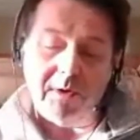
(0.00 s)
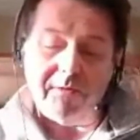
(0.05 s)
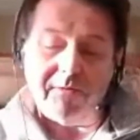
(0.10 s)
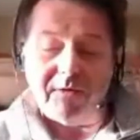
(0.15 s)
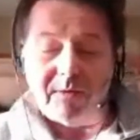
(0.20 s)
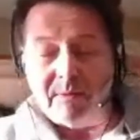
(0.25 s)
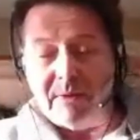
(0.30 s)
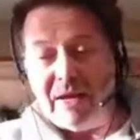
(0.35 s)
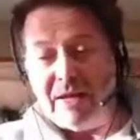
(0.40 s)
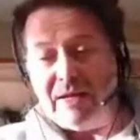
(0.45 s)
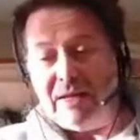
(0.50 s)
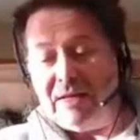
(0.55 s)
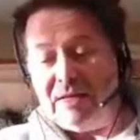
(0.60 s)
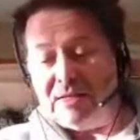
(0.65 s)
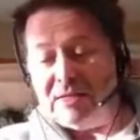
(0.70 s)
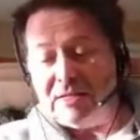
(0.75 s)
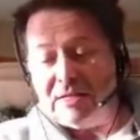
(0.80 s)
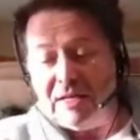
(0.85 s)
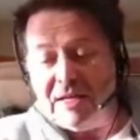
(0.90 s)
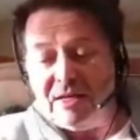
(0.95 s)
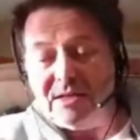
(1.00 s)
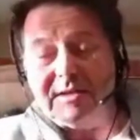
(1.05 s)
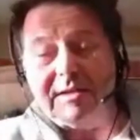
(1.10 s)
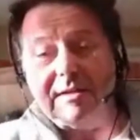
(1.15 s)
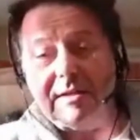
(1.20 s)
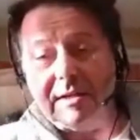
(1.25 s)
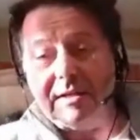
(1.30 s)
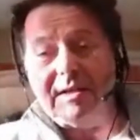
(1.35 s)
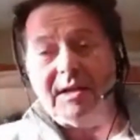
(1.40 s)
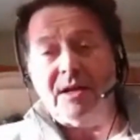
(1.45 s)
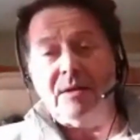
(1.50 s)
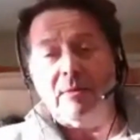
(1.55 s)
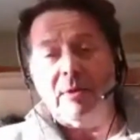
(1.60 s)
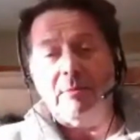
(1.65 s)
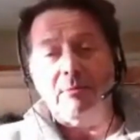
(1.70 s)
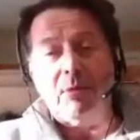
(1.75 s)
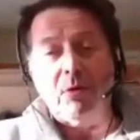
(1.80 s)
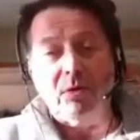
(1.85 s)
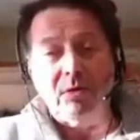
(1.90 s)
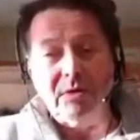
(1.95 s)
from NEC to determine
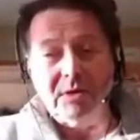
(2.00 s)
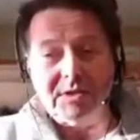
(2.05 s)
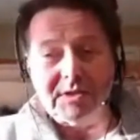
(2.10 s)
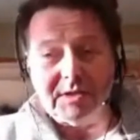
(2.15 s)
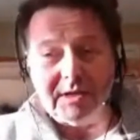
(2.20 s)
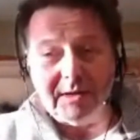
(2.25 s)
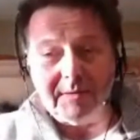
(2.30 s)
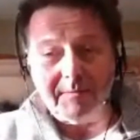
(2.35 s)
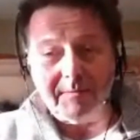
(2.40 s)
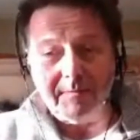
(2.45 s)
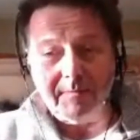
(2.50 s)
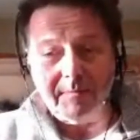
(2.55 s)
policy.